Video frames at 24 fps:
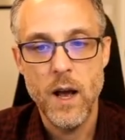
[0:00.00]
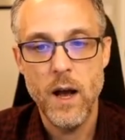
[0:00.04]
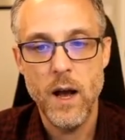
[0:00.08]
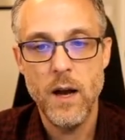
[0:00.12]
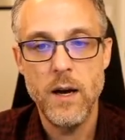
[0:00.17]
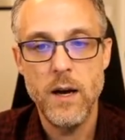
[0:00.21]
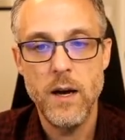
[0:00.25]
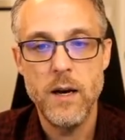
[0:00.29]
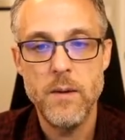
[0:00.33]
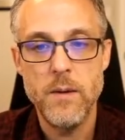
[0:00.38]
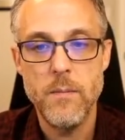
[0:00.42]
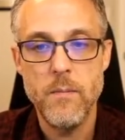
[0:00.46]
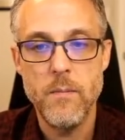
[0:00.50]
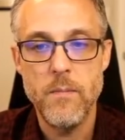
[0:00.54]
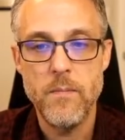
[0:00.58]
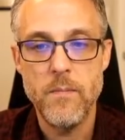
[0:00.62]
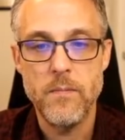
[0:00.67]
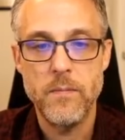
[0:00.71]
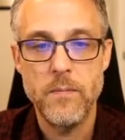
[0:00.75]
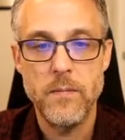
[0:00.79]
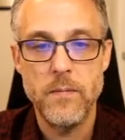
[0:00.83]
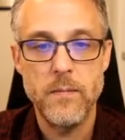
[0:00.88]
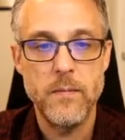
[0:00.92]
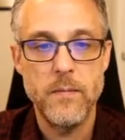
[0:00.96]

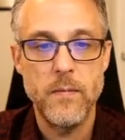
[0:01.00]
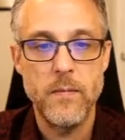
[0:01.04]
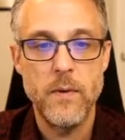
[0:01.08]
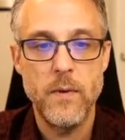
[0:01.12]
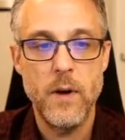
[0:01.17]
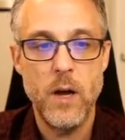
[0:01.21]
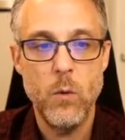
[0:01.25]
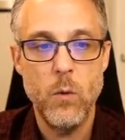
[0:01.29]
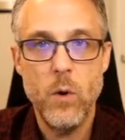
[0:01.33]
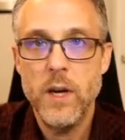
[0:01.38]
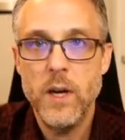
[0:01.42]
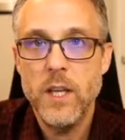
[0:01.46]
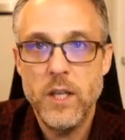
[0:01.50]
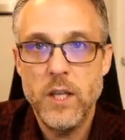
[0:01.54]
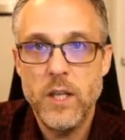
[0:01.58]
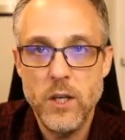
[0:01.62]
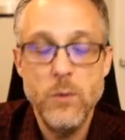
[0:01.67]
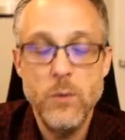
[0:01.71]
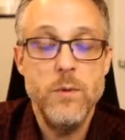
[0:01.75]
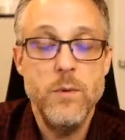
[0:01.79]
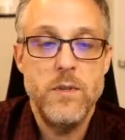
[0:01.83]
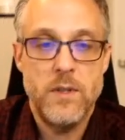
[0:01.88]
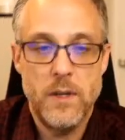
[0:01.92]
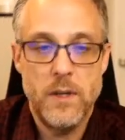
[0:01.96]
I want to
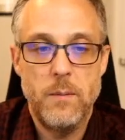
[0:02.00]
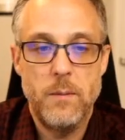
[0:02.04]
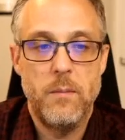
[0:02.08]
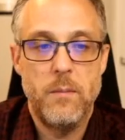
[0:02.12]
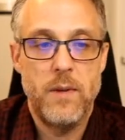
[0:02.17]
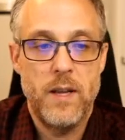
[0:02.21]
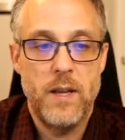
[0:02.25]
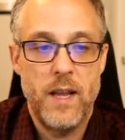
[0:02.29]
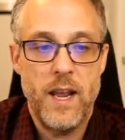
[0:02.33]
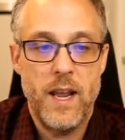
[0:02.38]
use them.